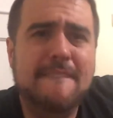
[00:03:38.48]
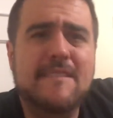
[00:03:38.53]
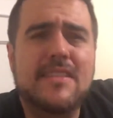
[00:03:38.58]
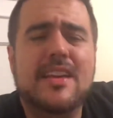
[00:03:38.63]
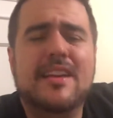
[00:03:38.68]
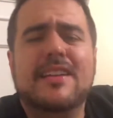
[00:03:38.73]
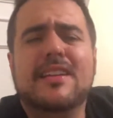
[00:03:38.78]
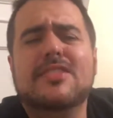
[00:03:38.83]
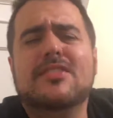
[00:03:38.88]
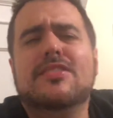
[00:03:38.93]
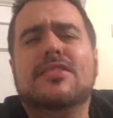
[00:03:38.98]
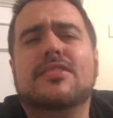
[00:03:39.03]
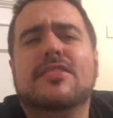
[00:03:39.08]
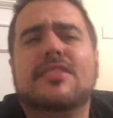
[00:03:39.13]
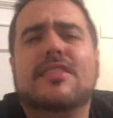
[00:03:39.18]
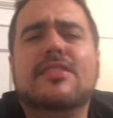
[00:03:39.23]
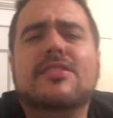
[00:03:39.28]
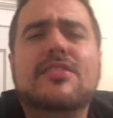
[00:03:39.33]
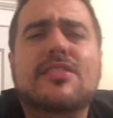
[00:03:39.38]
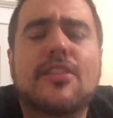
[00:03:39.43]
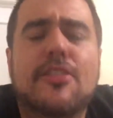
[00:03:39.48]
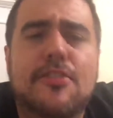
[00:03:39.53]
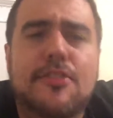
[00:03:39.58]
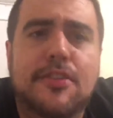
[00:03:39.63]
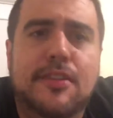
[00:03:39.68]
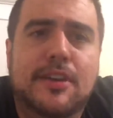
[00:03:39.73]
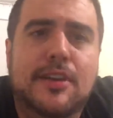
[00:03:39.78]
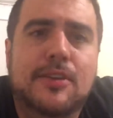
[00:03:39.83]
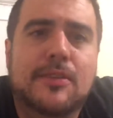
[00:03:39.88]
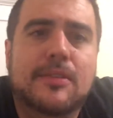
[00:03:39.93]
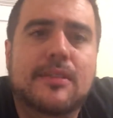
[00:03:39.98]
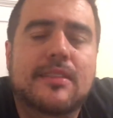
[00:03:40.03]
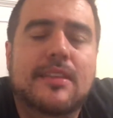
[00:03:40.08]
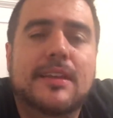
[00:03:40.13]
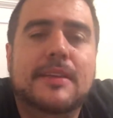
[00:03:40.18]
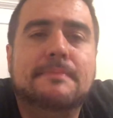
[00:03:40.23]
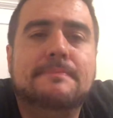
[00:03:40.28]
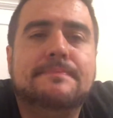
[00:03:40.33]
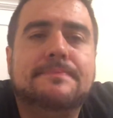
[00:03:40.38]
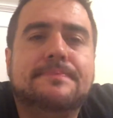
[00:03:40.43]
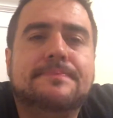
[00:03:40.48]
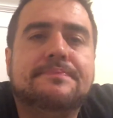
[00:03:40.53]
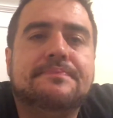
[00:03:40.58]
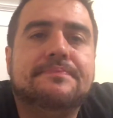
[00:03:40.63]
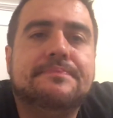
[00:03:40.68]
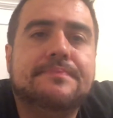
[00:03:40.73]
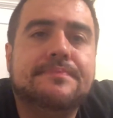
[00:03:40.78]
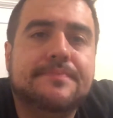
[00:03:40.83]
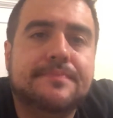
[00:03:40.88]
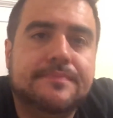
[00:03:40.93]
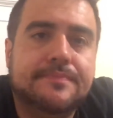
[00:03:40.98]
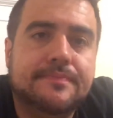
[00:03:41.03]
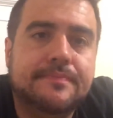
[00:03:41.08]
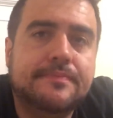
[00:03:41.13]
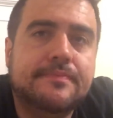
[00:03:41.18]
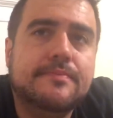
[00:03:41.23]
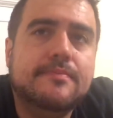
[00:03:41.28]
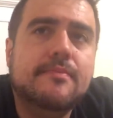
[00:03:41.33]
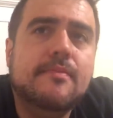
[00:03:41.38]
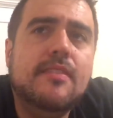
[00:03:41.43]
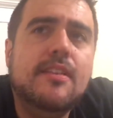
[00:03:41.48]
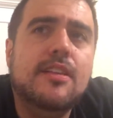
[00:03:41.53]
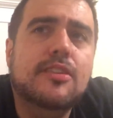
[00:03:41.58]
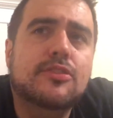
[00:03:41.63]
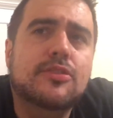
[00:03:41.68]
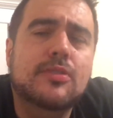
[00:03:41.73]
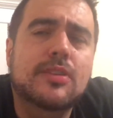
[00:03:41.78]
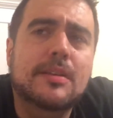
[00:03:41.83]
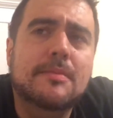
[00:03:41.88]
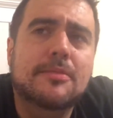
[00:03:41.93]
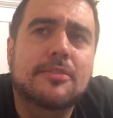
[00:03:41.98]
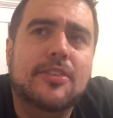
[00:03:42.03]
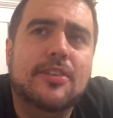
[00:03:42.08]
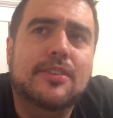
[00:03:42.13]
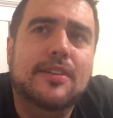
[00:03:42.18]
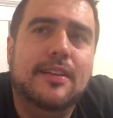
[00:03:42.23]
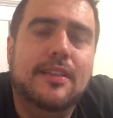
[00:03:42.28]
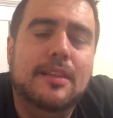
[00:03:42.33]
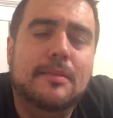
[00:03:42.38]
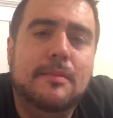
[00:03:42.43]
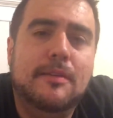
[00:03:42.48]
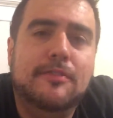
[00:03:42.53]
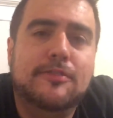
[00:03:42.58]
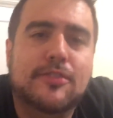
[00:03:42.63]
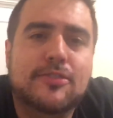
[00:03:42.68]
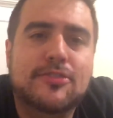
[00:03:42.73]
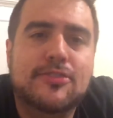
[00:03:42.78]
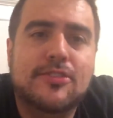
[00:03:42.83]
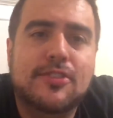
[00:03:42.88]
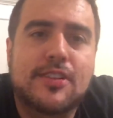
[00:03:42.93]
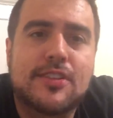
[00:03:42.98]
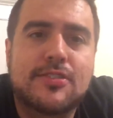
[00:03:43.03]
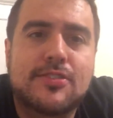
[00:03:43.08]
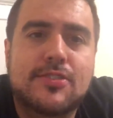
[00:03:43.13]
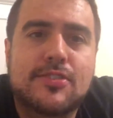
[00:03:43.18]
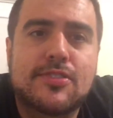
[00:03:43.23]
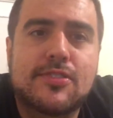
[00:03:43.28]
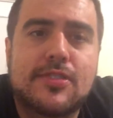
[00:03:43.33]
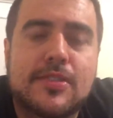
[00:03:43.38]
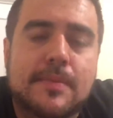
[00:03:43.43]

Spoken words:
and that's another thing I don't like. Don't get me wrong, I like my fruit slices.